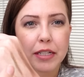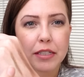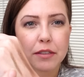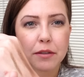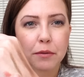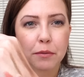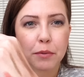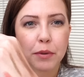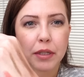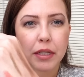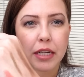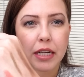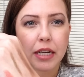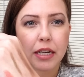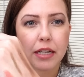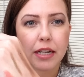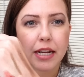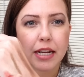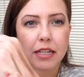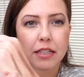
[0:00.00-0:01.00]
It's a really
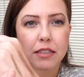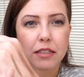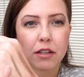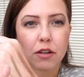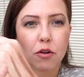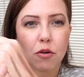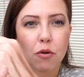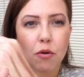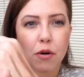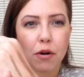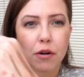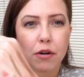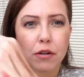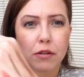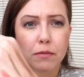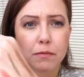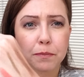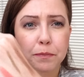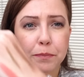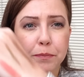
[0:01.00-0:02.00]
nice
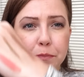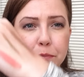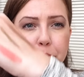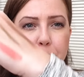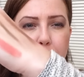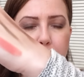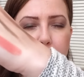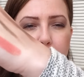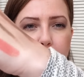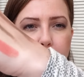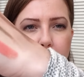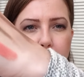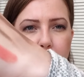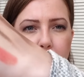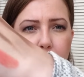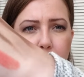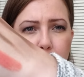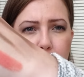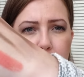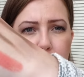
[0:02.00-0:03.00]
coral.
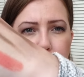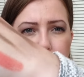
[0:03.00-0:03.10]
You know, it